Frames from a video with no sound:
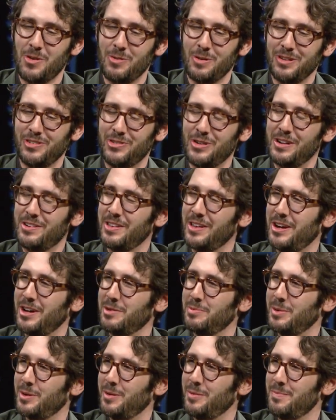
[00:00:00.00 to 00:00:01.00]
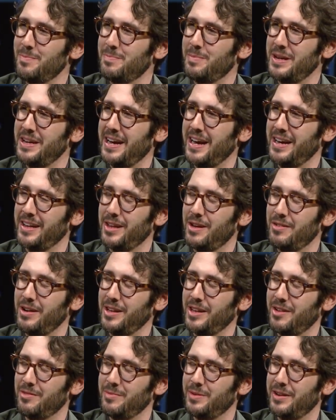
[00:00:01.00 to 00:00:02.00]
or straight to the hospital. But yeah, I love, I
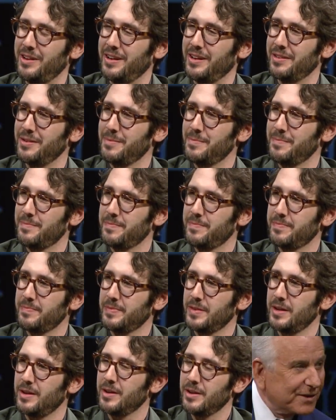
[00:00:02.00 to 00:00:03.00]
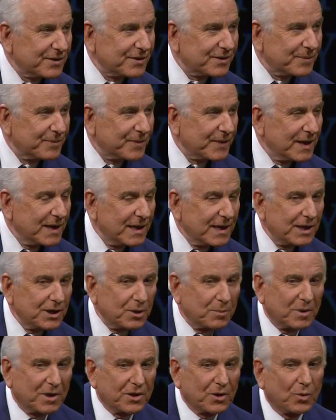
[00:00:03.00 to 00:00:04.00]
love him to death. His name is Chris. Yep.
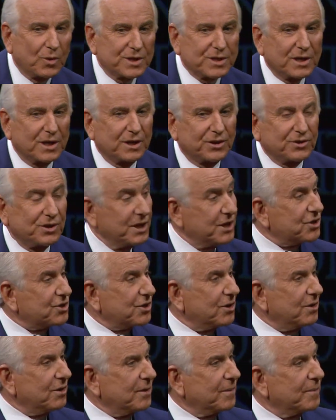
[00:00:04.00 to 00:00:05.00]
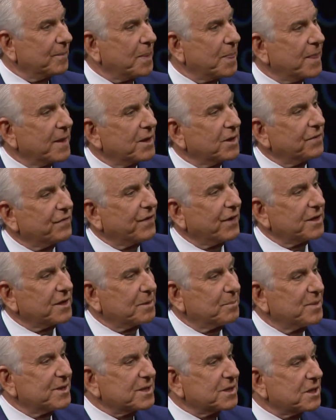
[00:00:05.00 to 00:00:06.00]
Your mother was a teacher. Yep. Your father
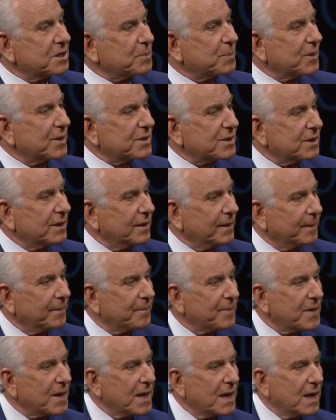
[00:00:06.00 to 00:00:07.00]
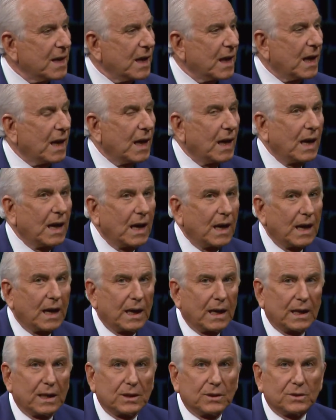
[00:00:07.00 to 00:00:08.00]
a business person. Yep.
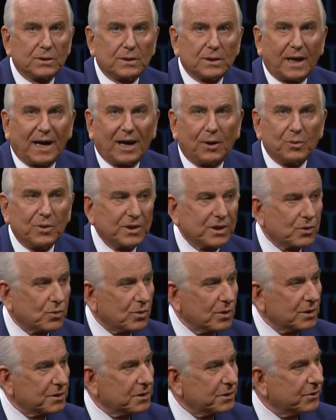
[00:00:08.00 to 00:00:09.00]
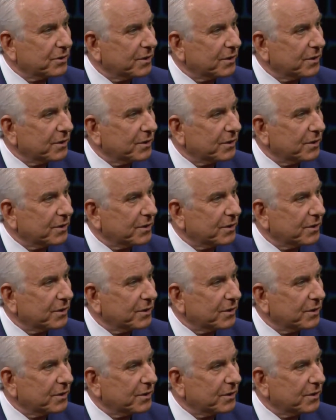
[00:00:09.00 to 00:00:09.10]
And how in the world did